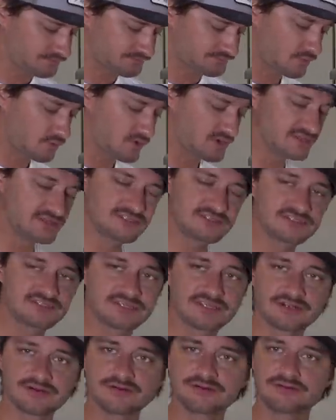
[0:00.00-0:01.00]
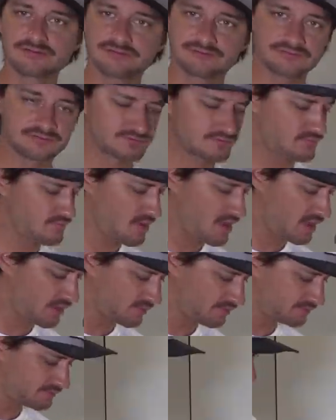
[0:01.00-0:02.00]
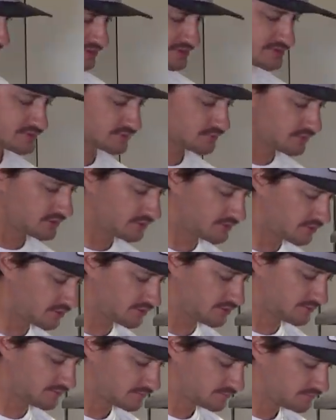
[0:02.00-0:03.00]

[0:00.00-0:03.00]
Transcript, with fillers: When it's seared, man, that is really good.